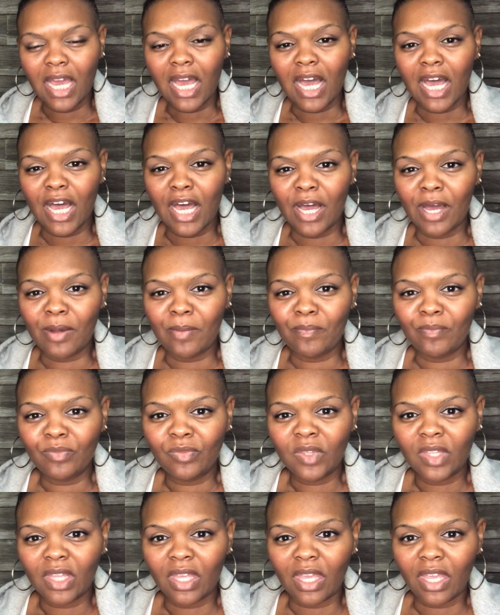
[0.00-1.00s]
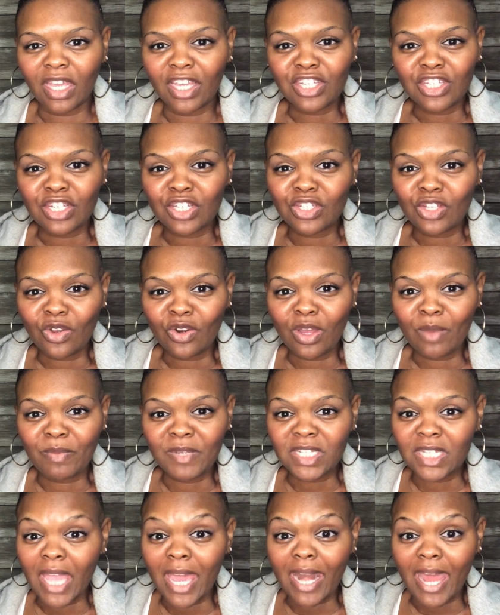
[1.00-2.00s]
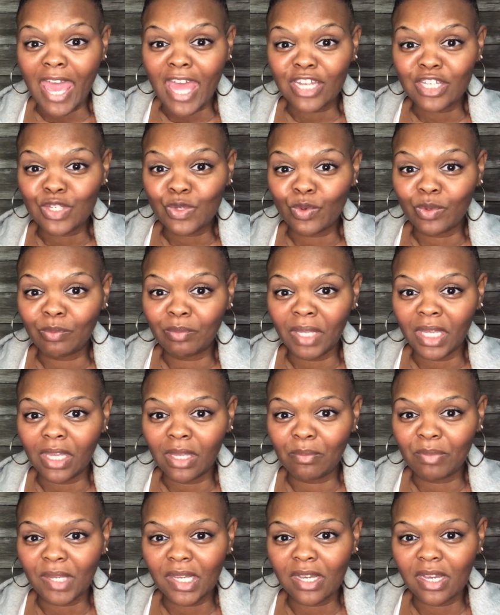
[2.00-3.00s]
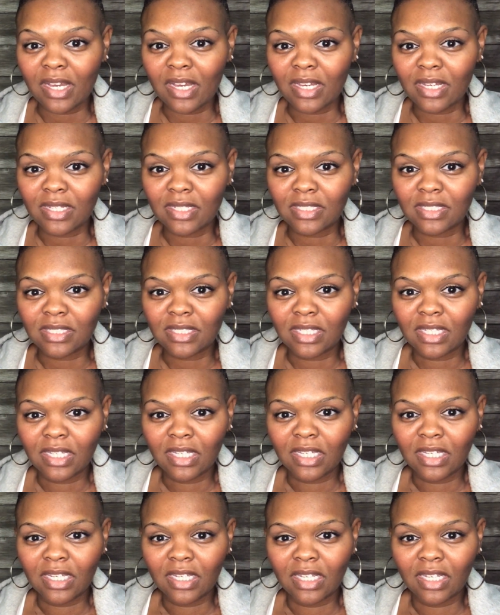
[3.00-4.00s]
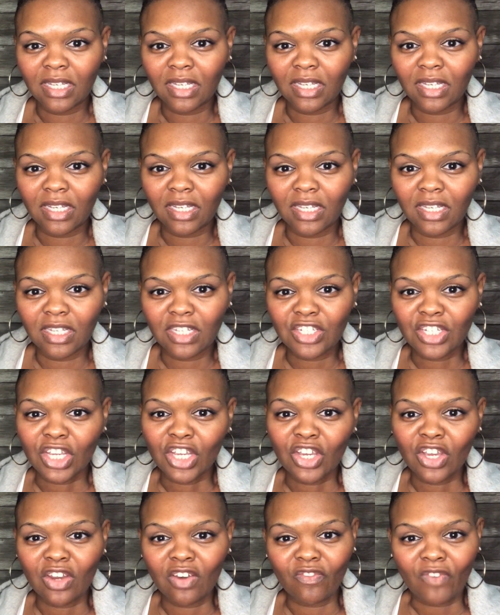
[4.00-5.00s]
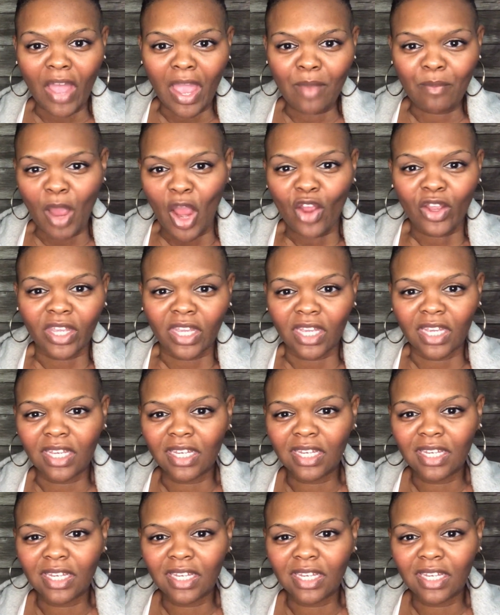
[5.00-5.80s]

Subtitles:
And she showed up and she had an attitude with me because she couldn't find parking.